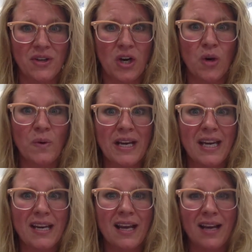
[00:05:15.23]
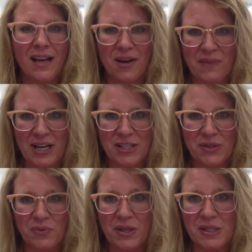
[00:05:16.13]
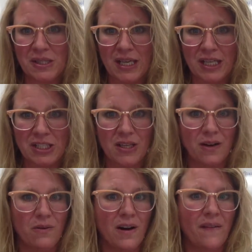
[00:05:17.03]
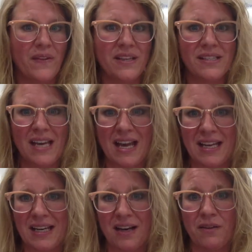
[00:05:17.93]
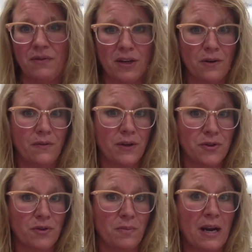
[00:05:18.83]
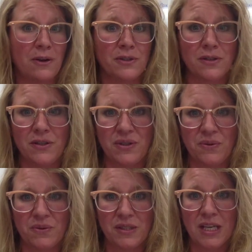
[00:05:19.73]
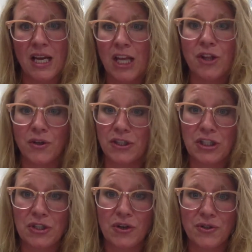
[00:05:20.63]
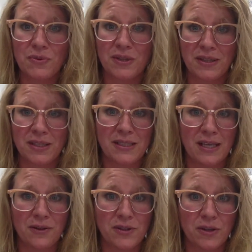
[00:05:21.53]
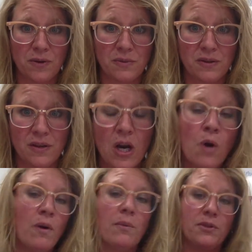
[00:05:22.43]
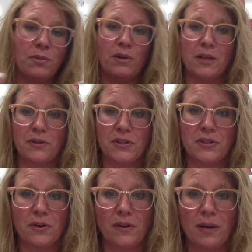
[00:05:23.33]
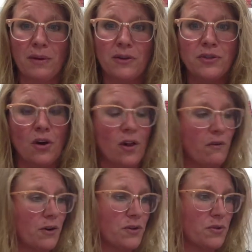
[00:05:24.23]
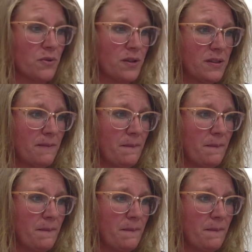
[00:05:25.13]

we can imagine what it's like to go on this end-of-year field trip out to the dunes and look at stars within these telescopes. We're able to bring in the Star Lab here to all of our schools.